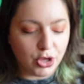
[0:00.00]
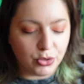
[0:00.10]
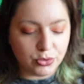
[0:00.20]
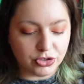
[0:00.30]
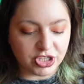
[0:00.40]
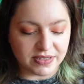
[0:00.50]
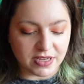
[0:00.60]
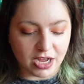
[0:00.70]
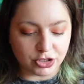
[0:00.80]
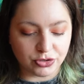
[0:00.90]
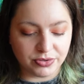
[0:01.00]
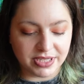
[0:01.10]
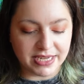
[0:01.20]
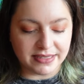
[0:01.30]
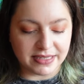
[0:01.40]
Who she saw
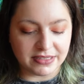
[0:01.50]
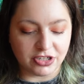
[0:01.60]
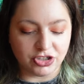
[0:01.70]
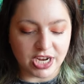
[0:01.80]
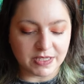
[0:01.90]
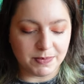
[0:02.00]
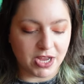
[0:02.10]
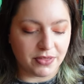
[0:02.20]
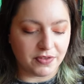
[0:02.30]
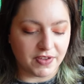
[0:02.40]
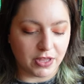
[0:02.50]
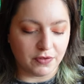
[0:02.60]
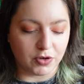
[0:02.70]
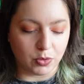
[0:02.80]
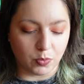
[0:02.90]
truly existed just beyond the veil
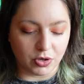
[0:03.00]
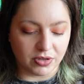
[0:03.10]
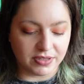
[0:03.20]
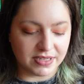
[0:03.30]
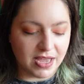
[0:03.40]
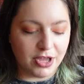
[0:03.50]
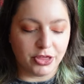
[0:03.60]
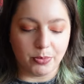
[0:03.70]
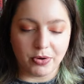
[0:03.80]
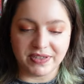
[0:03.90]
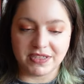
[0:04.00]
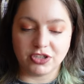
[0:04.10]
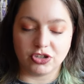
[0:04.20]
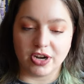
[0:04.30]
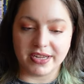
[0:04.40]
of her world. The
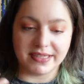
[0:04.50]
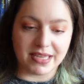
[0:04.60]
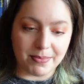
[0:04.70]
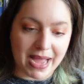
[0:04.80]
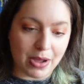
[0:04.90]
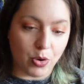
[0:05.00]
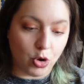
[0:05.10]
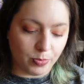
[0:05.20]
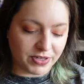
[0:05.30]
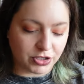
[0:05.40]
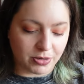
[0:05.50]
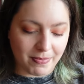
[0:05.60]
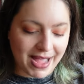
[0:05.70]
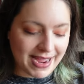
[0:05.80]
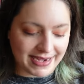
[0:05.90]
poisonous drug had somehow opened her
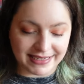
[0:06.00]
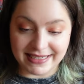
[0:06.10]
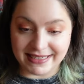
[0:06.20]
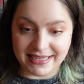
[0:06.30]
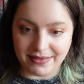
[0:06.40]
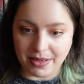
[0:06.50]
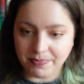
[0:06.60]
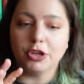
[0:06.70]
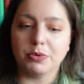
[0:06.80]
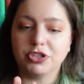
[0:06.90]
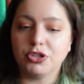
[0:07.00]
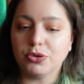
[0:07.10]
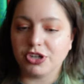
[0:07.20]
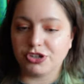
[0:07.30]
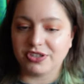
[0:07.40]
mind to see them. There were two
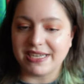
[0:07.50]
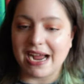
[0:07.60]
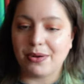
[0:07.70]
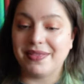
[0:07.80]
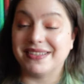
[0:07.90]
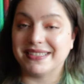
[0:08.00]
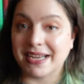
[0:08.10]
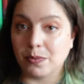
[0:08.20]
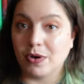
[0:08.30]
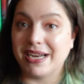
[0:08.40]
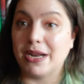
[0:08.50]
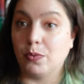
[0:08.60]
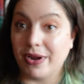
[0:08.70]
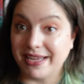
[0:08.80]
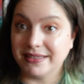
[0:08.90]
creatures now, and the second one had
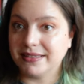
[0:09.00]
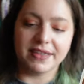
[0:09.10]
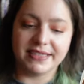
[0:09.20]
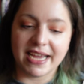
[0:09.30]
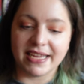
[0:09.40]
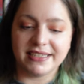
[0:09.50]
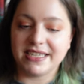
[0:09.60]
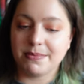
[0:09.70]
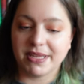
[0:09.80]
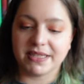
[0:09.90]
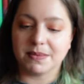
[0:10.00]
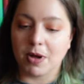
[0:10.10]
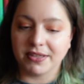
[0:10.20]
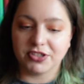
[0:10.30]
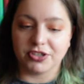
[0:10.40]
wings. The dead, demons,
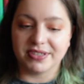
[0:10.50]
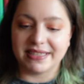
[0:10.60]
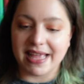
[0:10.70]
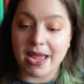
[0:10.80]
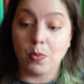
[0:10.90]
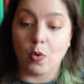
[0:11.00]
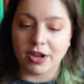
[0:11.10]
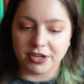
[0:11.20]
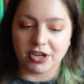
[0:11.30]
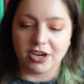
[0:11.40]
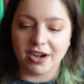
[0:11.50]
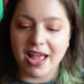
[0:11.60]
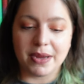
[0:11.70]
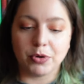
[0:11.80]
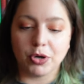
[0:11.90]
monsters, they wanted her.
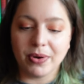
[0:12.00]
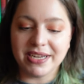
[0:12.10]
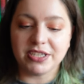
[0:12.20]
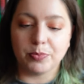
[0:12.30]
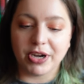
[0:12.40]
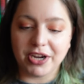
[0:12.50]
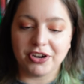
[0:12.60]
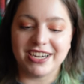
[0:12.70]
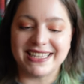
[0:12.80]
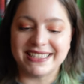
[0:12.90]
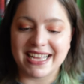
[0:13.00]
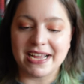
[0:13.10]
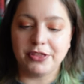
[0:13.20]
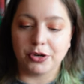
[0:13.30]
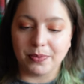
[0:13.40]
They were going to bring her
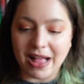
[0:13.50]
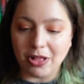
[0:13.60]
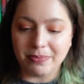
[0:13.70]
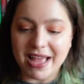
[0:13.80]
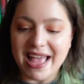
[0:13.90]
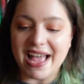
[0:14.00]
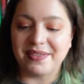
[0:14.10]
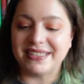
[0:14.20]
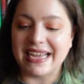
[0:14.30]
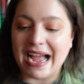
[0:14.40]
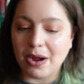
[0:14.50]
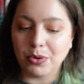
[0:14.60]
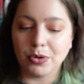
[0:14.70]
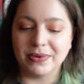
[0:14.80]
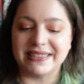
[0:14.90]
inside their realm, and the
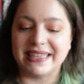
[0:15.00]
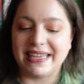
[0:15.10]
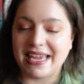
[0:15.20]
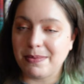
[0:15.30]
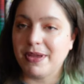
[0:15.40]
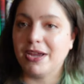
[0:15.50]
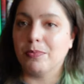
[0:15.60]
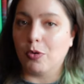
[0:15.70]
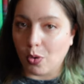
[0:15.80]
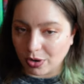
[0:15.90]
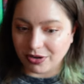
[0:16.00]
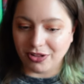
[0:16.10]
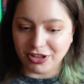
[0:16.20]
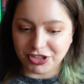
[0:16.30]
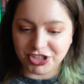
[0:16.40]
tower was the gaping
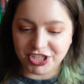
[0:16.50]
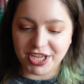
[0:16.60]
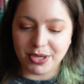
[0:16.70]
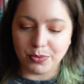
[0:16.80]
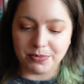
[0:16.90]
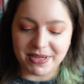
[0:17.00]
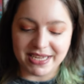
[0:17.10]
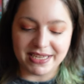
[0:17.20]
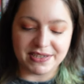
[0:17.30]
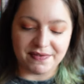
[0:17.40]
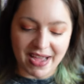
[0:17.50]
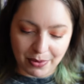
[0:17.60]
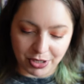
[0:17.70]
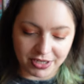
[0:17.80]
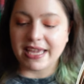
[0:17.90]
portal. She would be devoured.